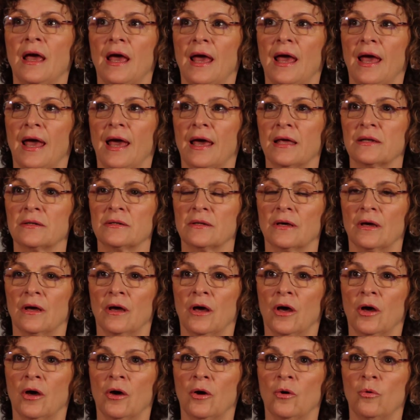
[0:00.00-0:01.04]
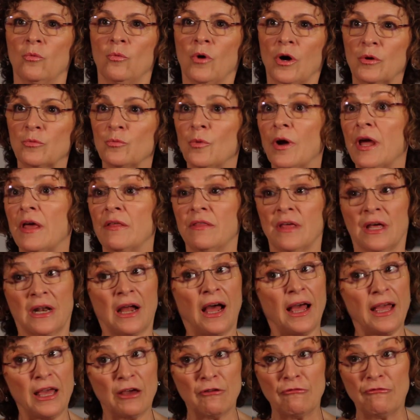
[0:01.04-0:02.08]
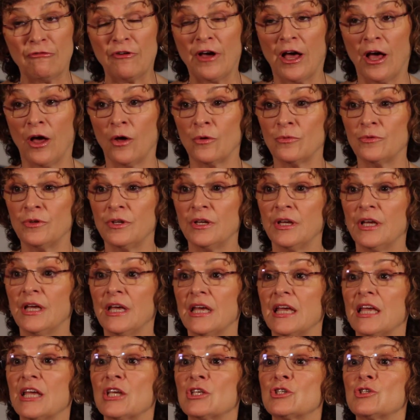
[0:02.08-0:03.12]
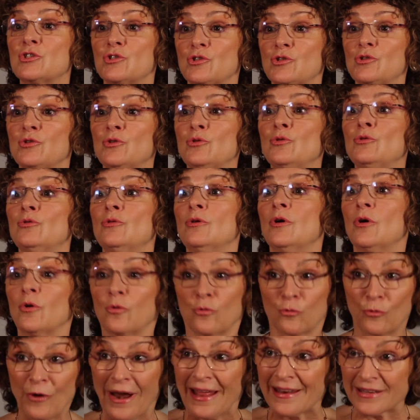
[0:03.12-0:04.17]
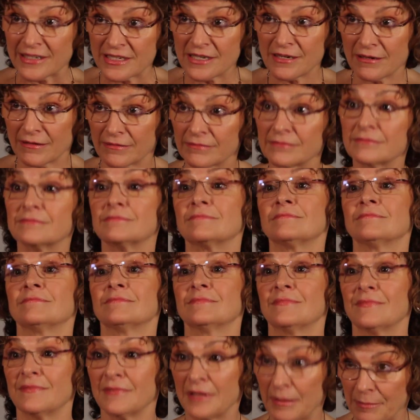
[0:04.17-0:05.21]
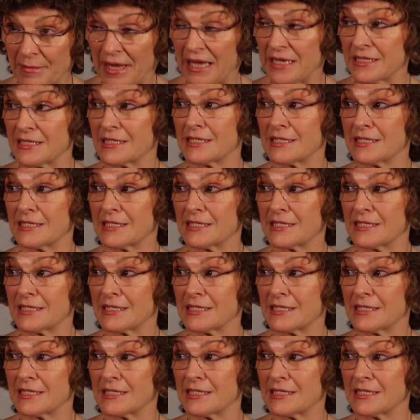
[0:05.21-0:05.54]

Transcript: And one way that I have found is to rent the main